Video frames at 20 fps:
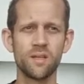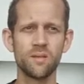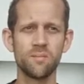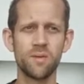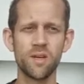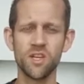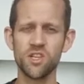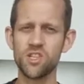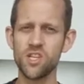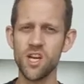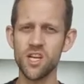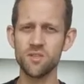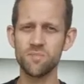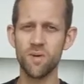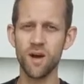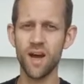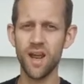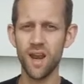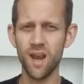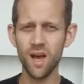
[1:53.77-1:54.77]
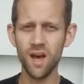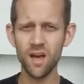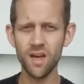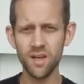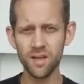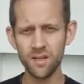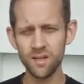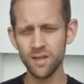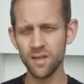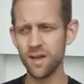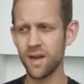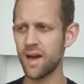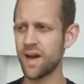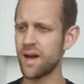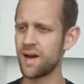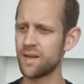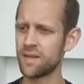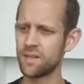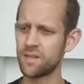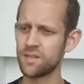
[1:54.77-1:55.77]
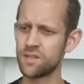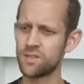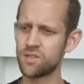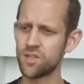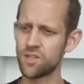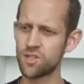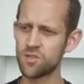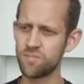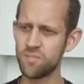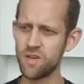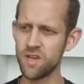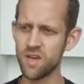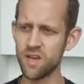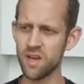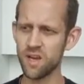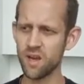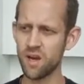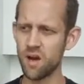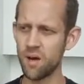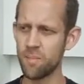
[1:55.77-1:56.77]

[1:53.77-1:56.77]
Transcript: being chased by a lion and just being